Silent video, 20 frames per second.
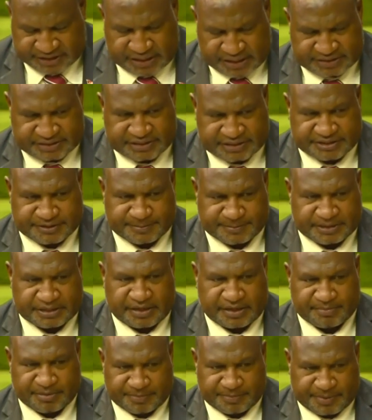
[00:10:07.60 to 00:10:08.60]
Assistant
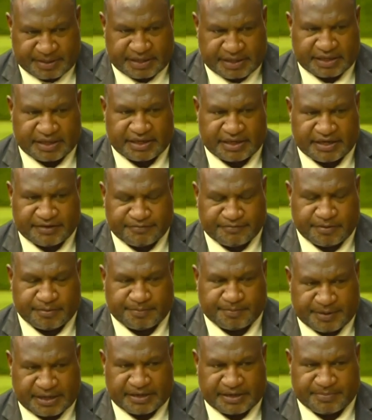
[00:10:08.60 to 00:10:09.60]
Speaker, Miba informing
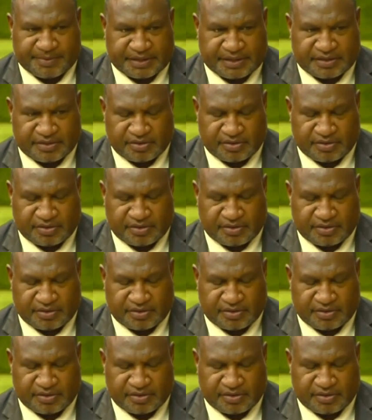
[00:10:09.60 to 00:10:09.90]
Parliament,